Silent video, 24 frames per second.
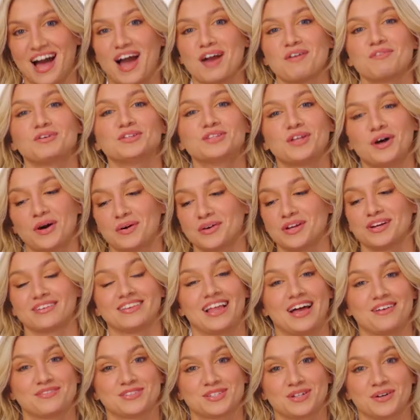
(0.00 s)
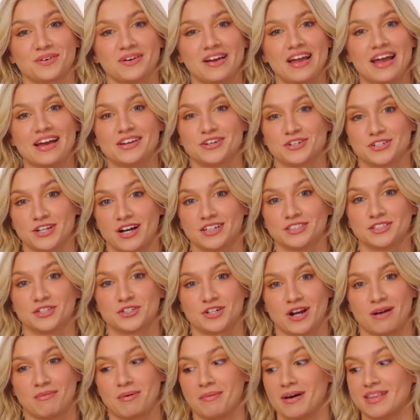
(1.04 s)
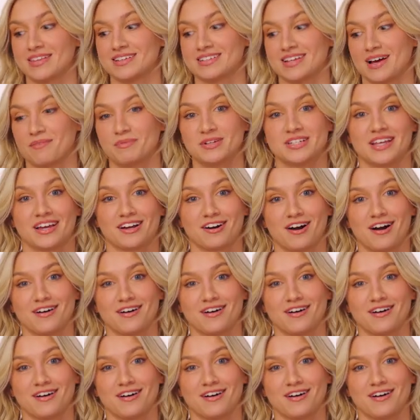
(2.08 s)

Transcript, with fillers: I will know your life story and your childhood trauma by the time we take